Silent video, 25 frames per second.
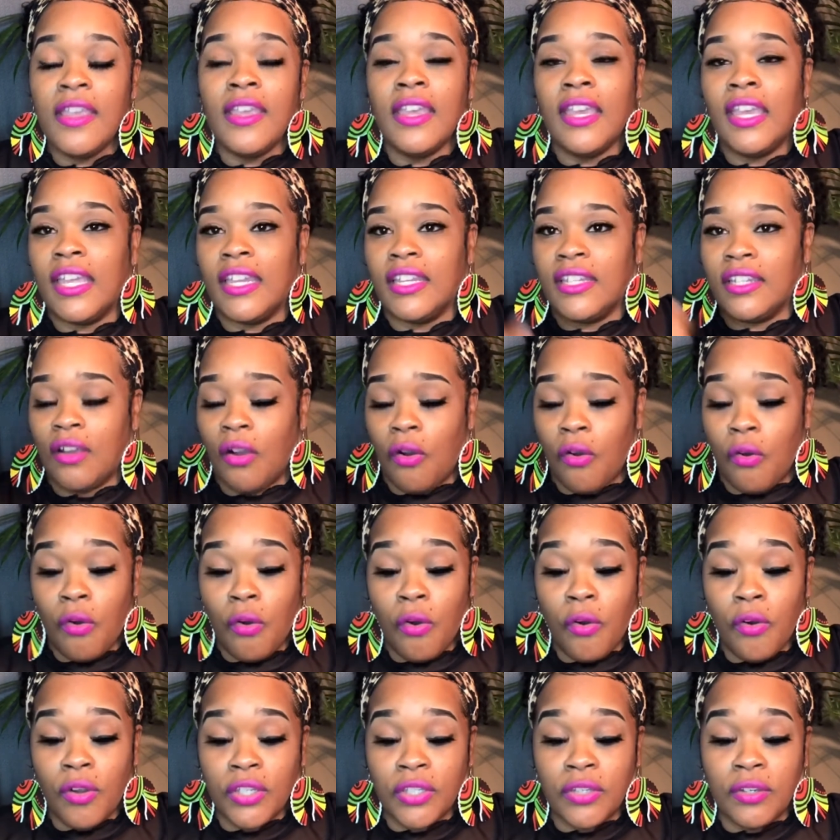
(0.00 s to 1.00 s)
and
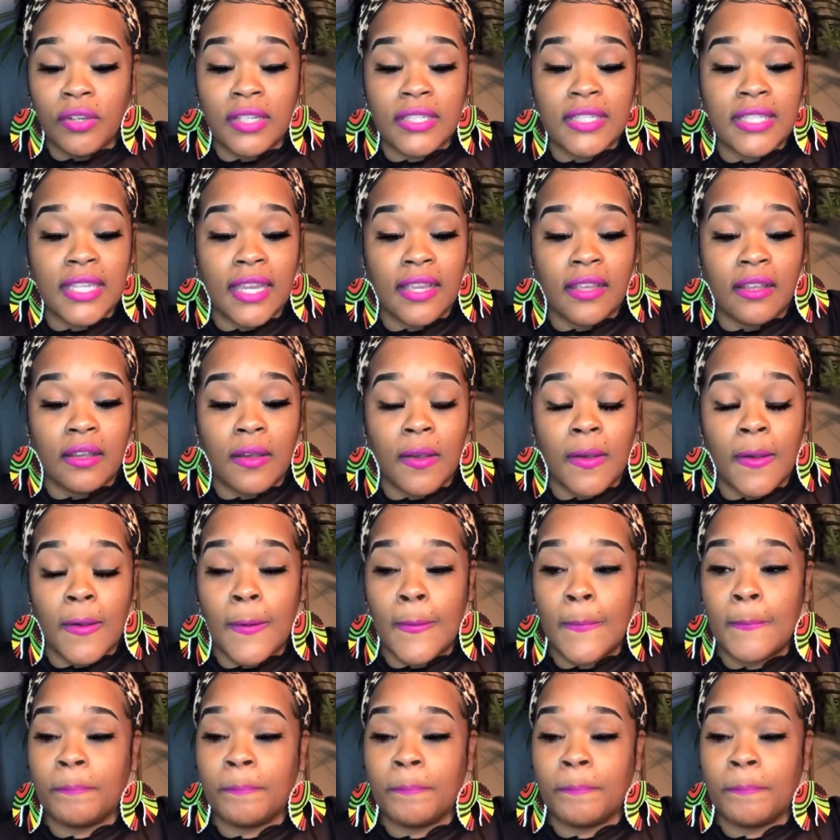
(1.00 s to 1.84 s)
or you can take a